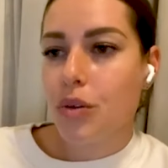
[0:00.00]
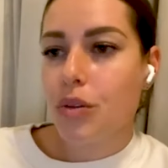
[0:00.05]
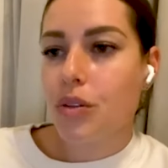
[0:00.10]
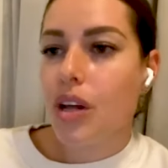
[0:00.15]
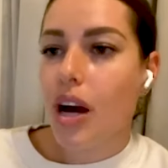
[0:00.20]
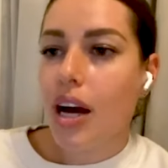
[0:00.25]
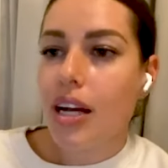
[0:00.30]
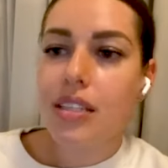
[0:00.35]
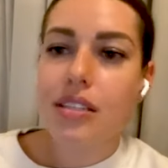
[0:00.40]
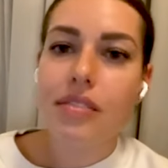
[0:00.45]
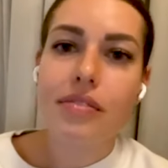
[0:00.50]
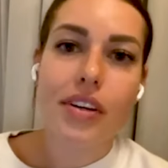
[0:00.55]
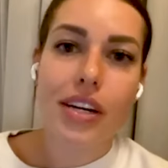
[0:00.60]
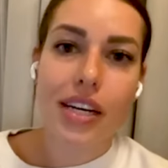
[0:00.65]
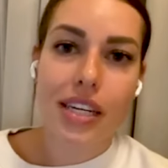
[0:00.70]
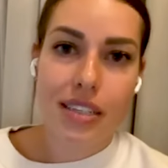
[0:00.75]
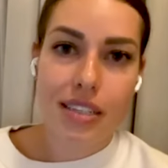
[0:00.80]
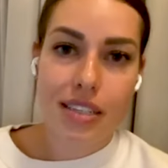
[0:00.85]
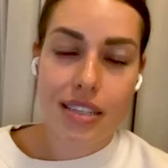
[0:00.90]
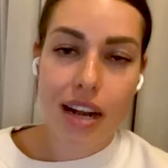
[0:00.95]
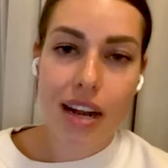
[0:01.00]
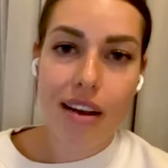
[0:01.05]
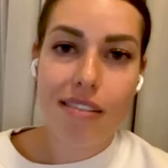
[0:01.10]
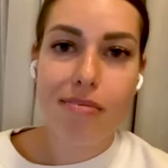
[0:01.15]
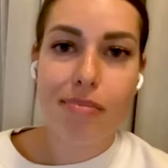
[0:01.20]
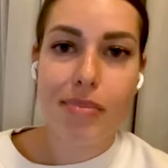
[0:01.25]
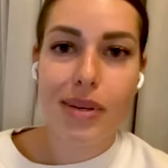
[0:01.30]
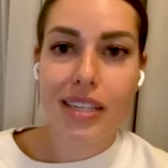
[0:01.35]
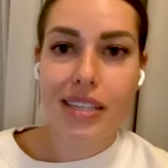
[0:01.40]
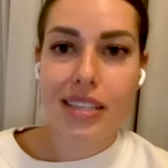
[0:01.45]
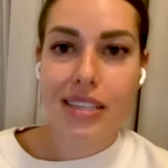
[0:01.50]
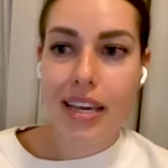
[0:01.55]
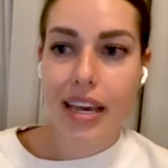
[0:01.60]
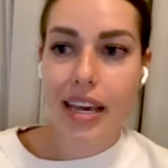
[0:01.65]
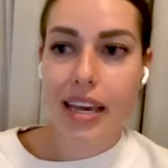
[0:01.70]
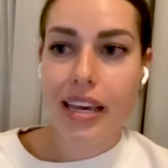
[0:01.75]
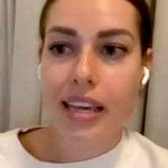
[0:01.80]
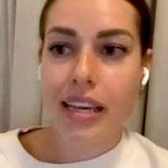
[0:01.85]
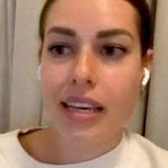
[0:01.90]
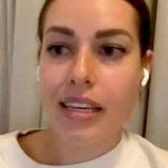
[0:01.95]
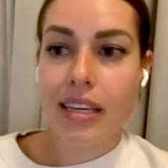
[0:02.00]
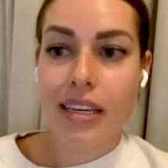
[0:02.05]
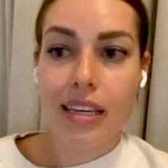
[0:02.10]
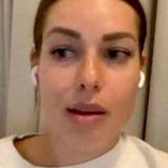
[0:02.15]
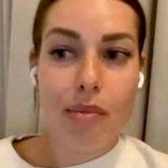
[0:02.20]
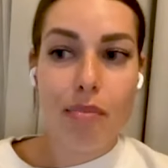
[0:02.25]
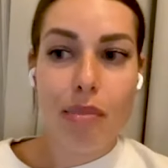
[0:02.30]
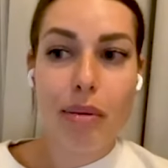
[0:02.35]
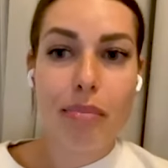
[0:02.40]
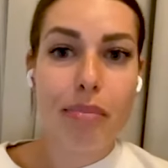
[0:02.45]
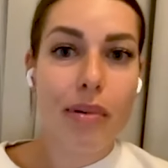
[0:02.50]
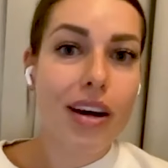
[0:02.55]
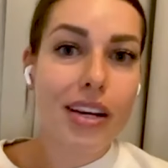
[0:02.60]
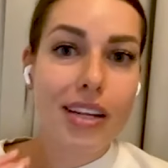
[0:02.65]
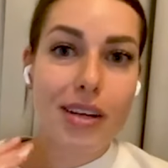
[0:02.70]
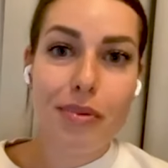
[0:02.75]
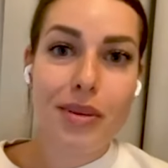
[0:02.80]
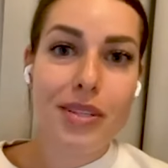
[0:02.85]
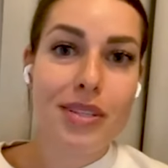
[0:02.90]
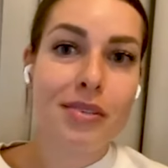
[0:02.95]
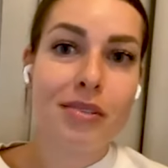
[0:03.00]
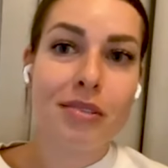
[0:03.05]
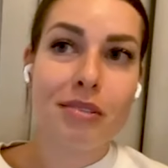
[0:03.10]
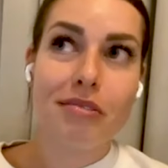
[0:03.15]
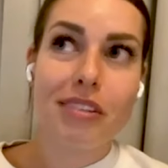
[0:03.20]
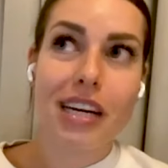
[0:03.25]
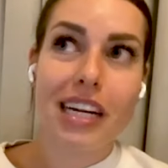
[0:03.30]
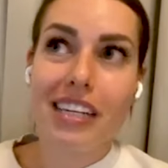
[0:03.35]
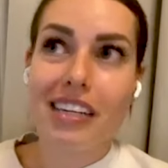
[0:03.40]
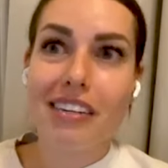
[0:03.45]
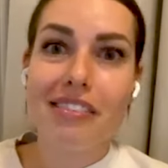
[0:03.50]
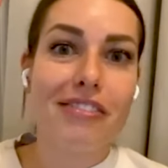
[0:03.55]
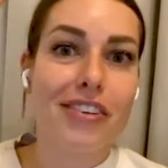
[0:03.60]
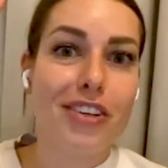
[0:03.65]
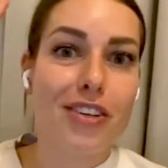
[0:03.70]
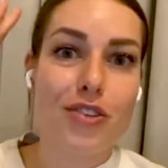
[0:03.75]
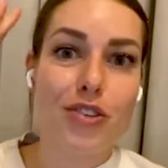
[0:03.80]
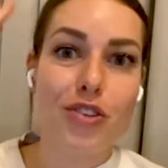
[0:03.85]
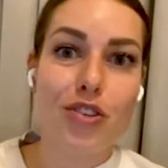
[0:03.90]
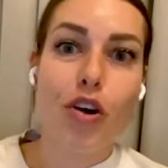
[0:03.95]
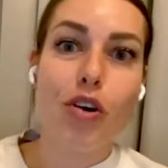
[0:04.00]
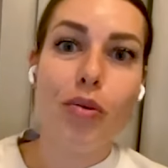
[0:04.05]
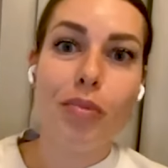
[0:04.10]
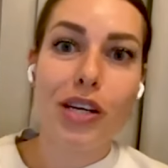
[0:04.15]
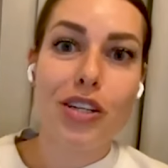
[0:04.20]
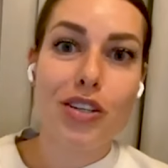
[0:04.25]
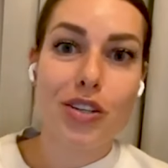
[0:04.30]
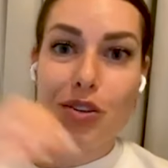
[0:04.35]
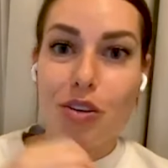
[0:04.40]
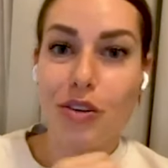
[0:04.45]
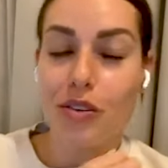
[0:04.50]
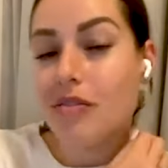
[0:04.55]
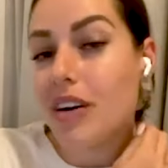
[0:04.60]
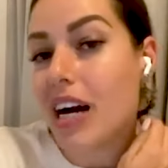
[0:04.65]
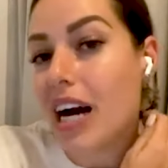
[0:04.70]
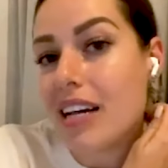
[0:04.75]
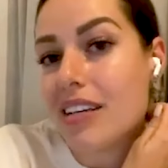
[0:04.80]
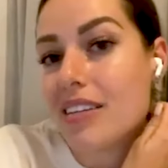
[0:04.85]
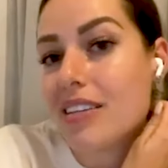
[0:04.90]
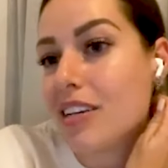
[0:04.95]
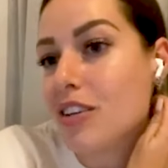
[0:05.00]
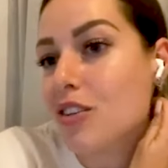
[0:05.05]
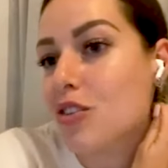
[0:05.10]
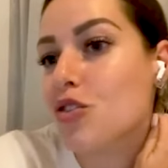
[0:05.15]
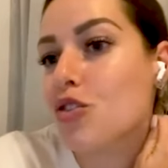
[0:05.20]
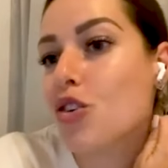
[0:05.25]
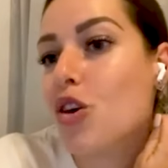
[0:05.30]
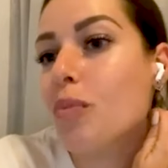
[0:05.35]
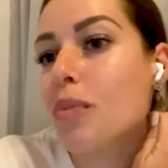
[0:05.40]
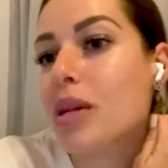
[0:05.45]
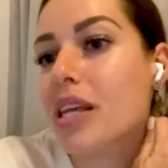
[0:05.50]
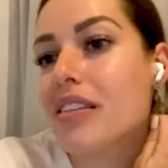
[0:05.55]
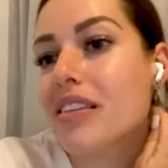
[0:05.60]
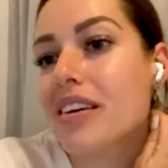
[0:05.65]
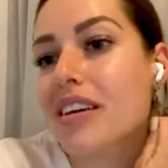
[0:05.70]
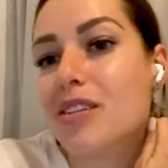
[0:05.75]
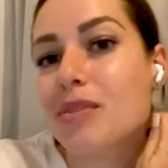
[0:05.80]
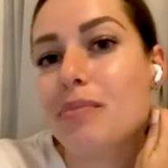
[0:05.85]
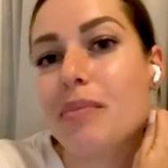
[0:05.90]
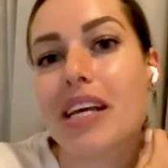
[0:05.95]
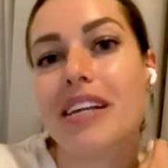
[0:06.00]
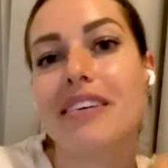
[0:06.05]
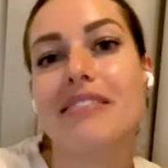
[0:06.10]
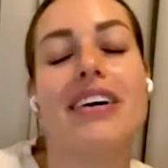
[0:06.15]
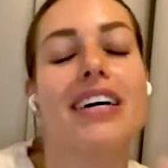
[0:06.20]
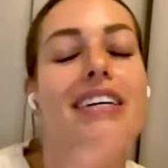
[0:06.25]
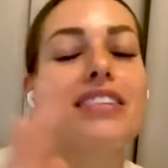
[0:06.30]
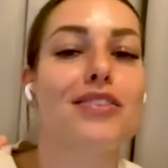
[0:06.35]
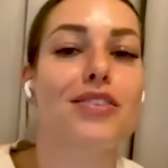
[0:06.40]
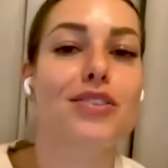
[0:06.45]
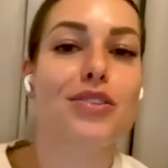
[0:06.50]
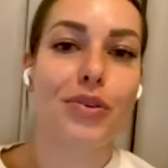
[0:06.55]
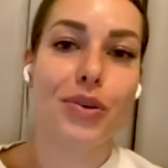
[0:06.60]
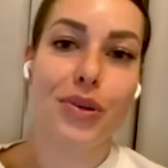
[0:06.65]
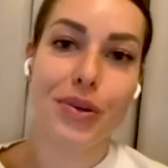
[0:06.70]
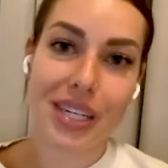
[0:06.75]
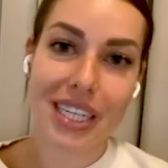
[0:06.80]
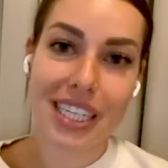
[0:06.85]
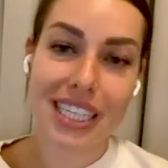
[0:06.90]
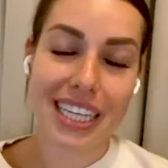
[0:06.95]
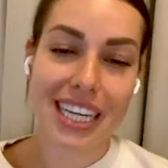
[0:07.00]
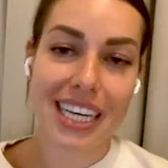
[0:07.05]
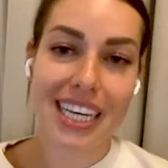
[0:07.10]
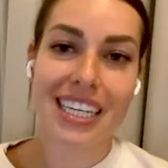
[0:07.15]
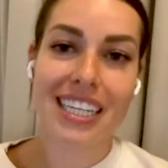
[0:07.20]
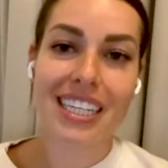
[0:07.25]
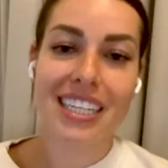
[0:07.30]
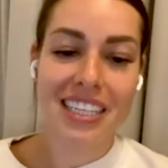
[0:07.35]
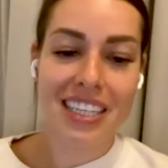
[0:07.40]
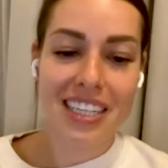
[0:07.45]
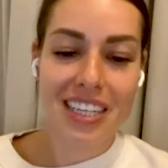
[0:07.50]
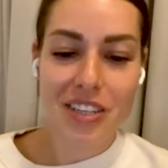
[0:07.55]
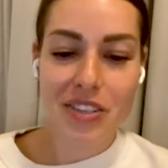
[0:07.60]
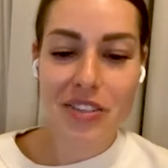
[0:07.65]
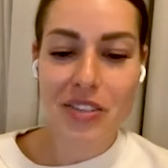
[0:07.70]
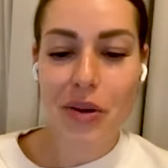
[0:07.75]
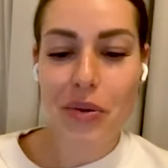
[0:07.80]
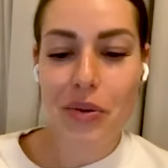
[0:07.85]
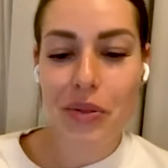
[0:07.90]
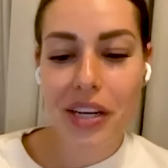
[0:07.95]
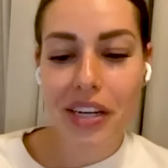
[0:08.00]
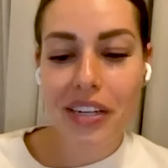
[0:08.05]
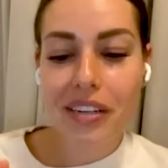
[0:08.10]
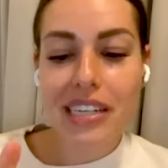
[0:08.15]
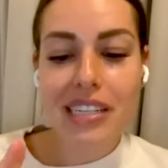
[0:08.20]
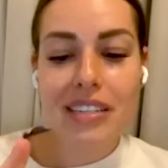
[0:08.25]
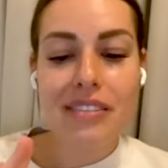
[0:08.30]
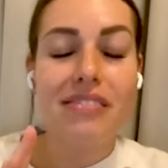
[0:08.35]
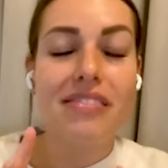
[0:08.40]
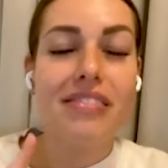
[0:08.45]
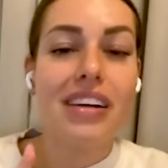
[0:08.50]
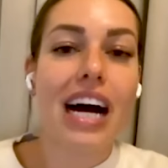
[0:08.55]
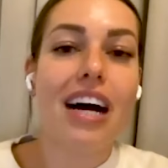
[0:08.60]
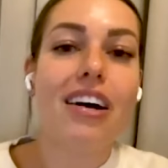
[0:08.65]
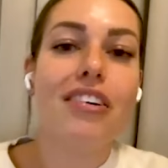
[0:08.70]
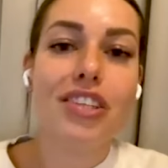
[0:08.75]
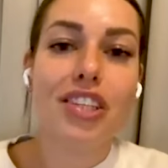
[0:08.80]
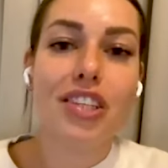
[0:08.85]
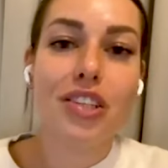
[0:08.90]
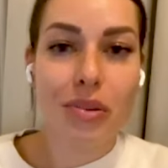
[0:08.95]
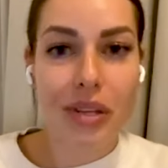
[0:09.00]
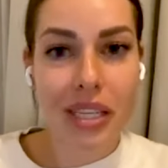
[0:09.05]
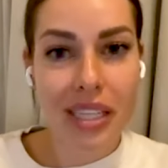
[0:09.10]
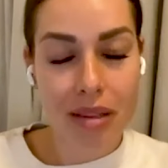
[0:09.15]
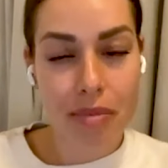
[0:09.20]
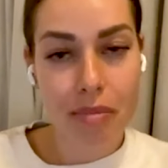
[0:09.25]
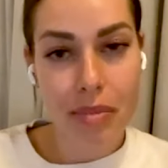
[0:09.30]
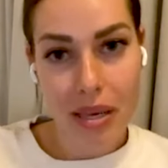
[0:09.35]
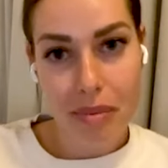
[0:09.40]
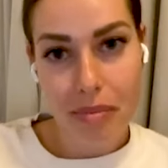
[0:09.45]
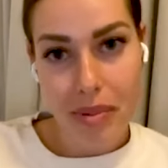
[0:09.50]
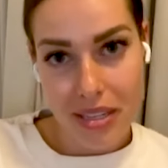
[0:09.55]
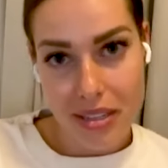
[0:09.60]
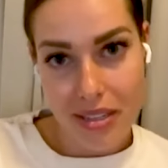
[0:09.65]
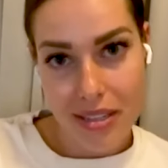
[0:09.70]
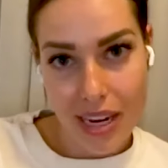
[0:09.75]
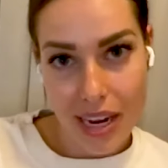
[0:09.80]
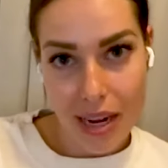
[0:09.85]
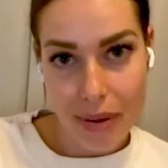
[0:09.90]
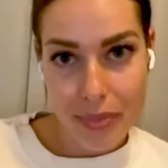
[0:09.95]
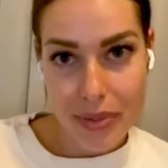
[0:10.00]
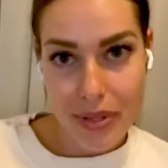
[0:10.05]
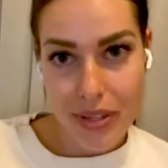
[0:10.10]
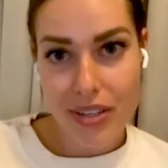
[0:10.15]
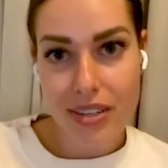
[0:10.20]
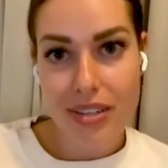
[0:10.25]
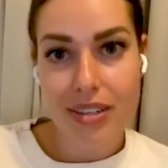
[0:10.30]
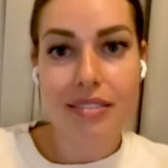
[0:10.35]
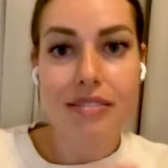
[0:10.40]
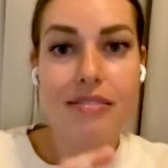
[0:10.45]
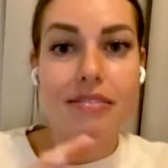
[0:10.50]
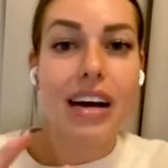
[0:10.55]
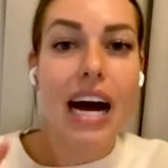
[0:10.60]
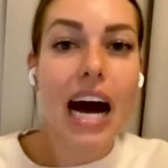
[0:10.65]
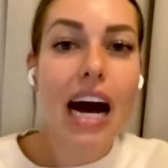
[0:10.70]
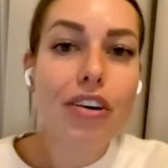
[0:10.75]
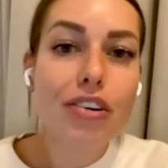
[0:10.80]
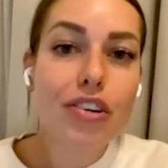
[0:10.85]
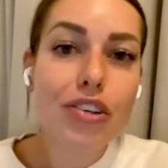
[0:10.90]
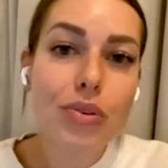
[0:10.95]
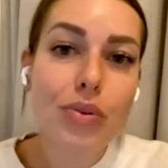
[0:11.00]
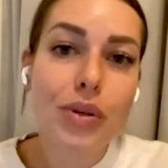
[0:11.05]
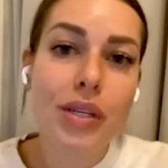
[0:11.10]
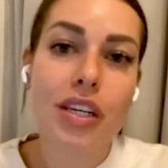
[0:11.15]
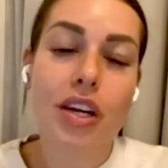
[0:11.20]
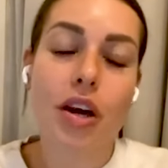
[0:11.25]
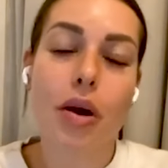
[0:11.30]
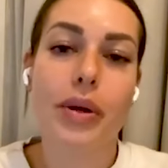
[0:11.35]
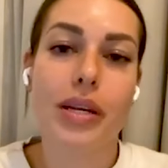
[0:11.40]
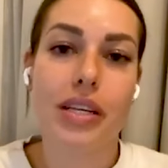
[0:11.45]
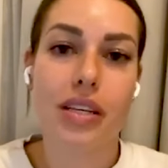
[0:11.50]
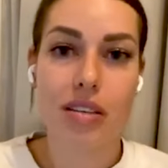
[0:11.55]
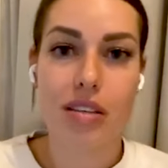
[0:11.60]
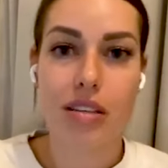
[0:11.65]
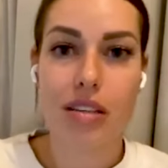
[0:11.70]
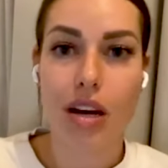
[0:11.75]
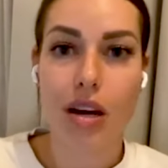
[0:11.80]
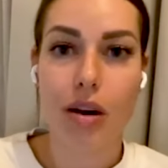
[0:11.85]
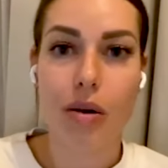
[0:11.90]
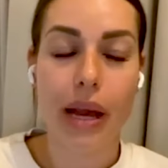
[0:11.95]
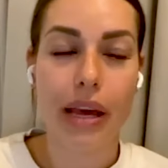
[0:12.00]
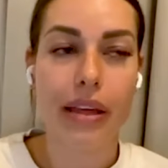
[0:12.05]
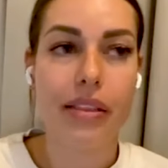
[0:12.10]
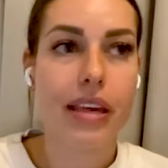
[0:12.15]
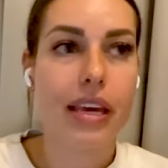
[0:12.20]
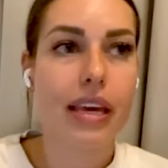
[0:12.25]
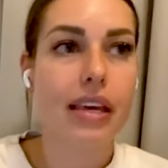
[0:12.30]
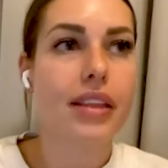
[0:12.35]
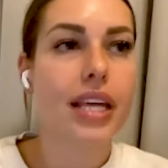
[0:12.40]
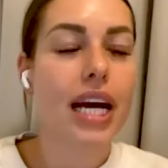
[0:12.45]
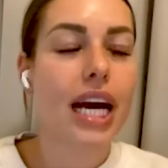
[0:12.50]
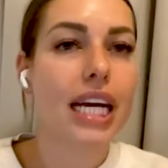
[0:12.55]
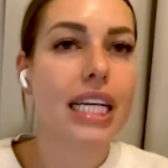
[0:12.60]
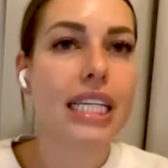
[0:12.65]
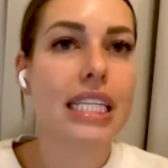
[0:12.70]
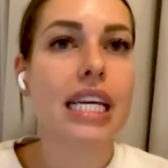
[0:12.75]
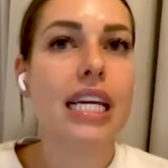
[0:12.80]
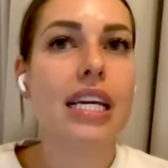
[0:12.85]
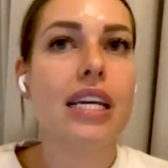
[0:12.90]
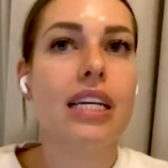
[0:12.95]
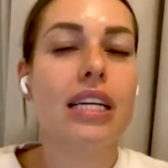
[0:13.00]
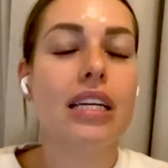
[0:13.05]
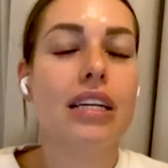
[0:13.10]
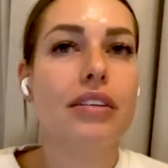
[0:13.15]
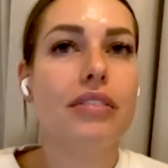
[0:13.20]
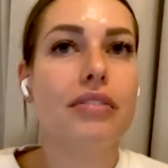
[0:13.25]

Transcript: So lots of great stuff, but it's like my body wasn't ready for so much so fast. Like so many things manifested so quickly. So there is value in the baby steps. There's value in going slow. I think that